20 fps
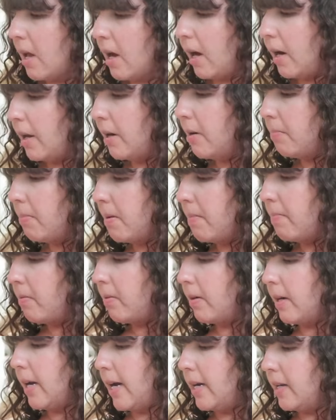A lot of
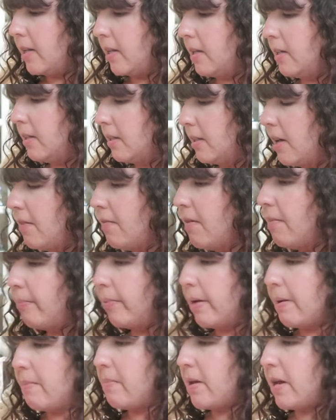people like this. Even
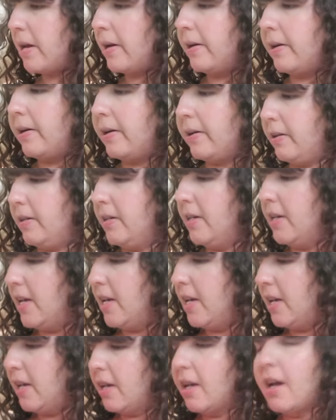Premiere
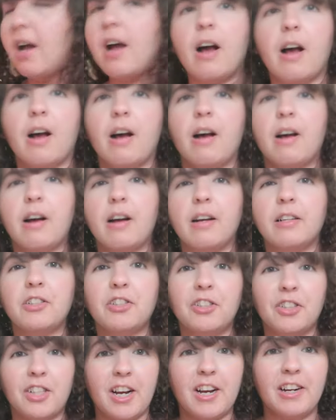
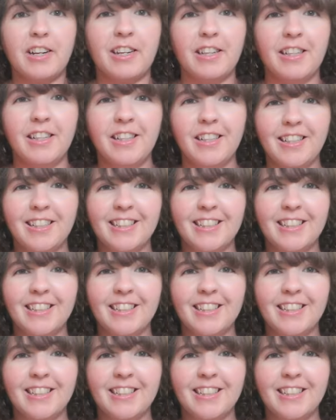share